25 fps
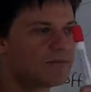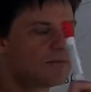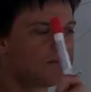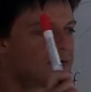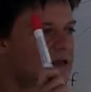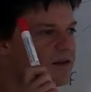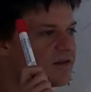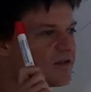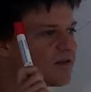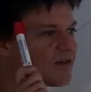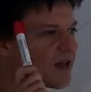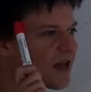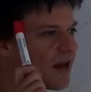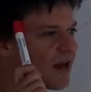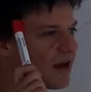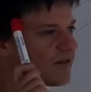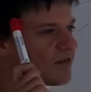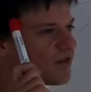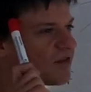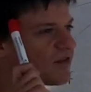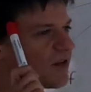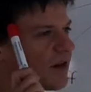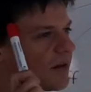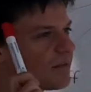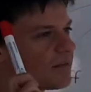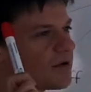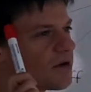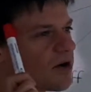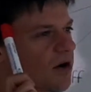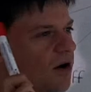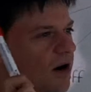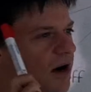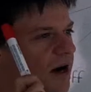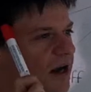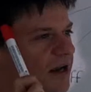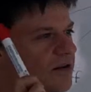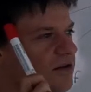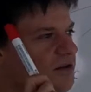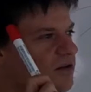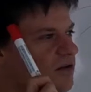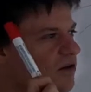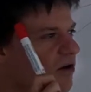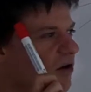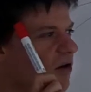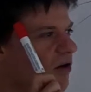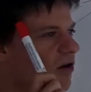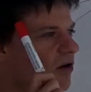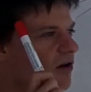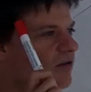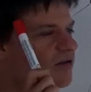means to have some kind
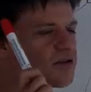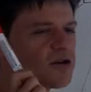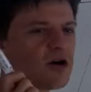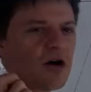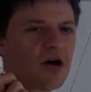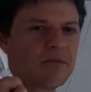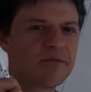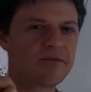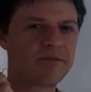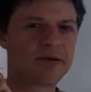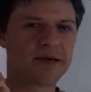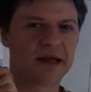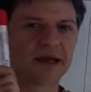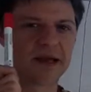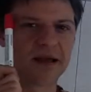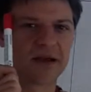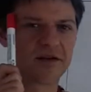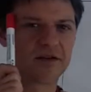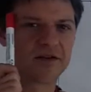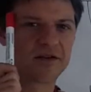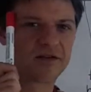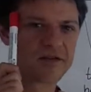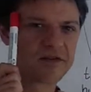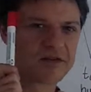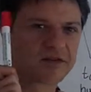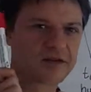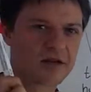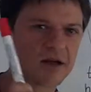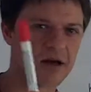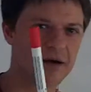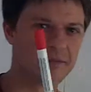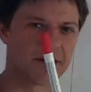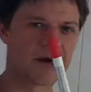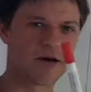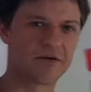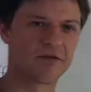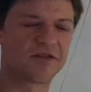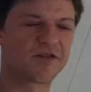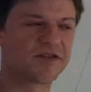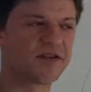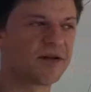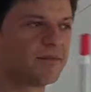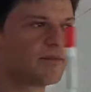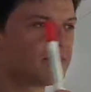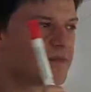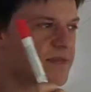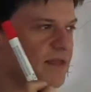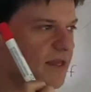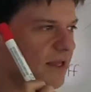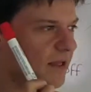of complex about
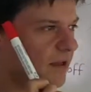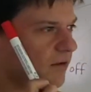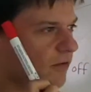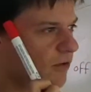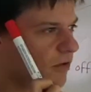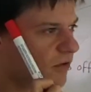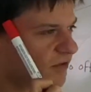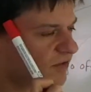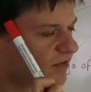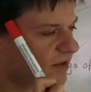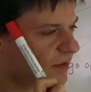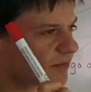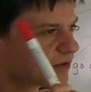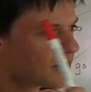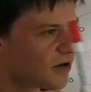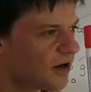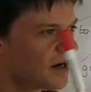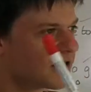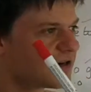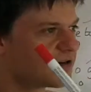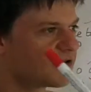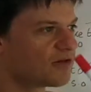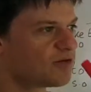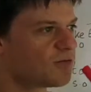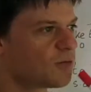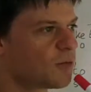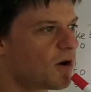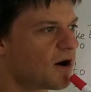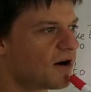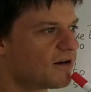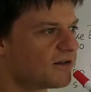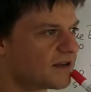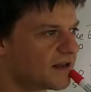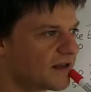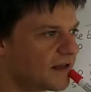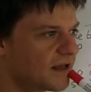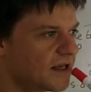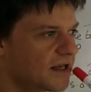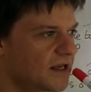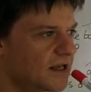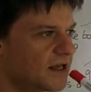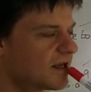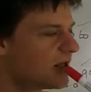something or some kind of worry.